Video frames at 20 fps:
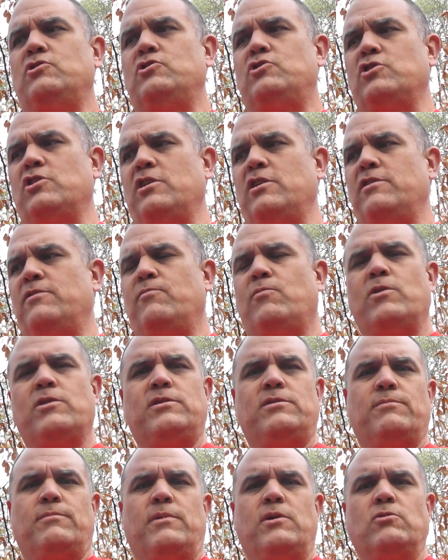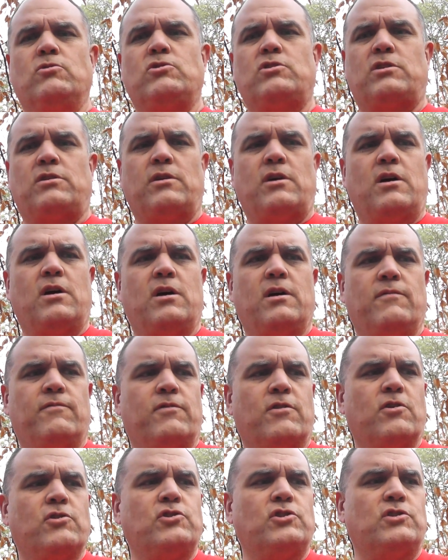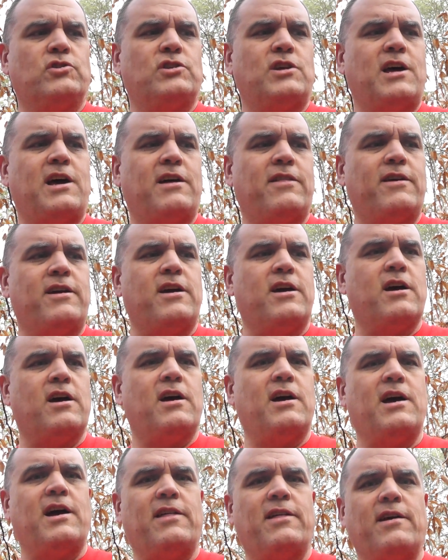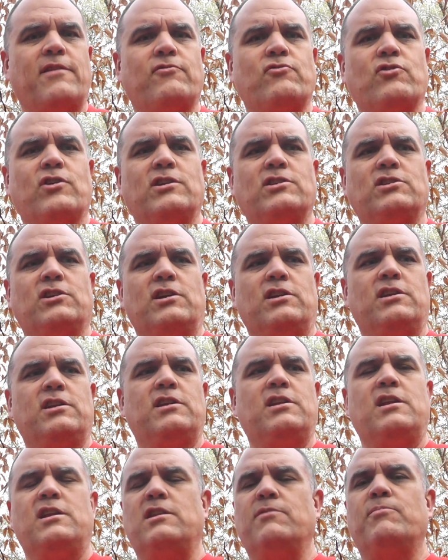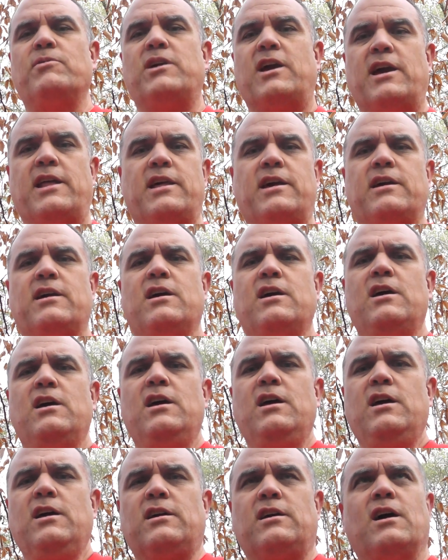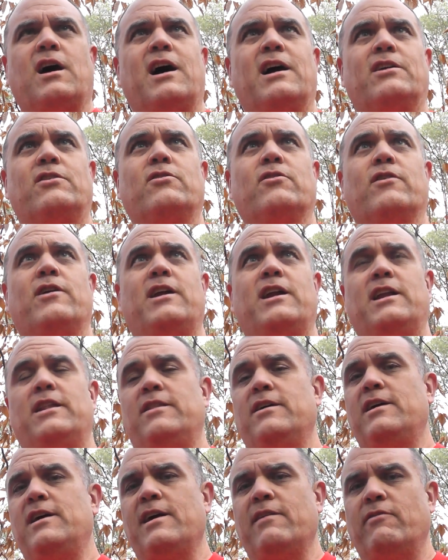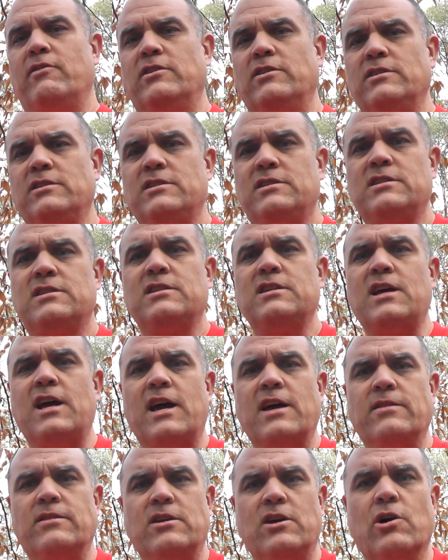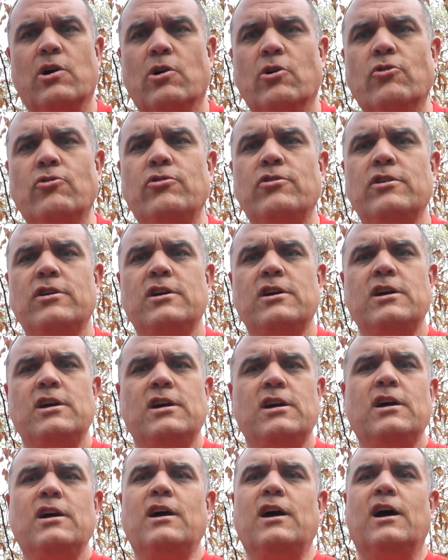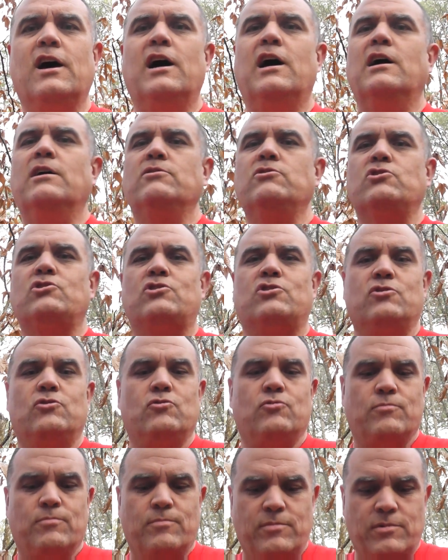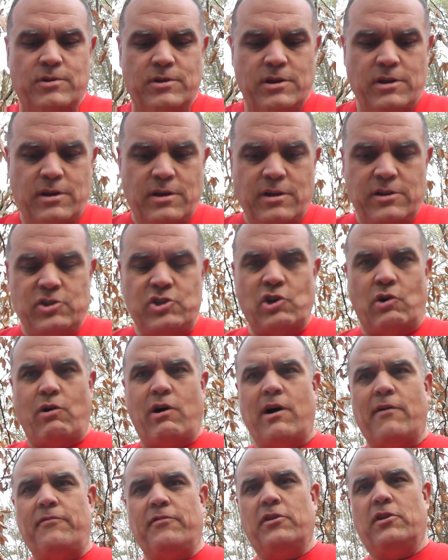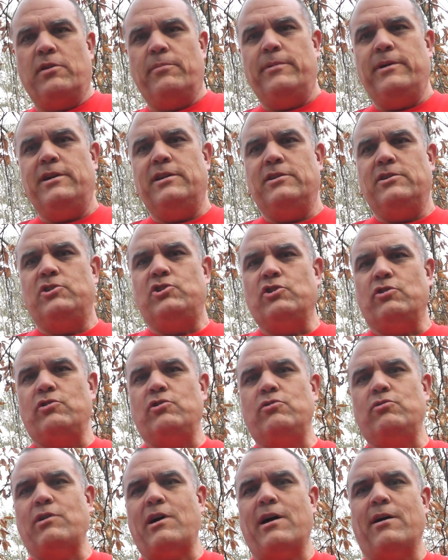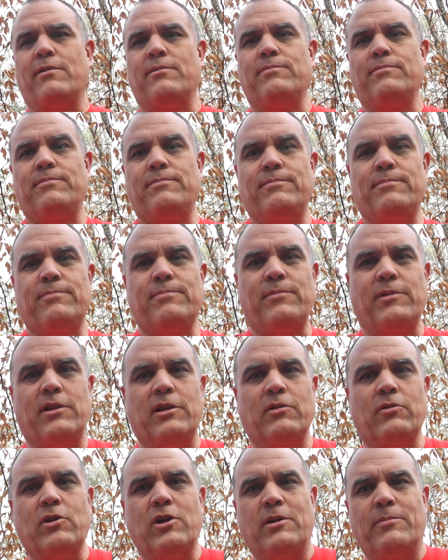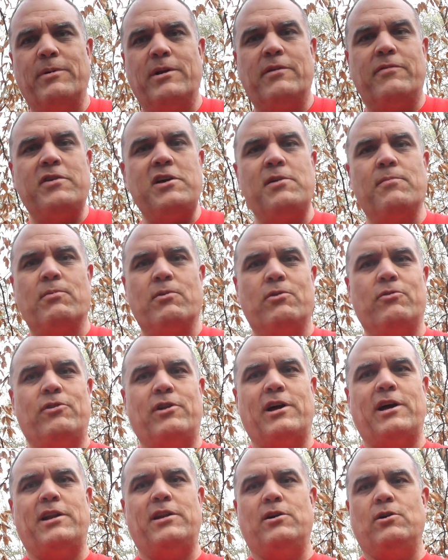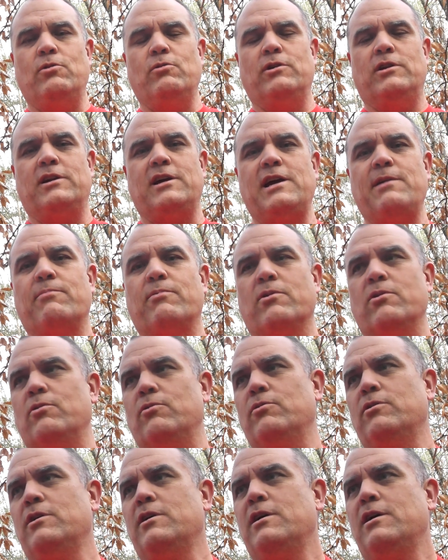generally what most versions how they have translated it. In the beginning, God created the heavens and the earth. Just to show off a little bit and show you how little bit of Hebrew that I know. In Hebrew,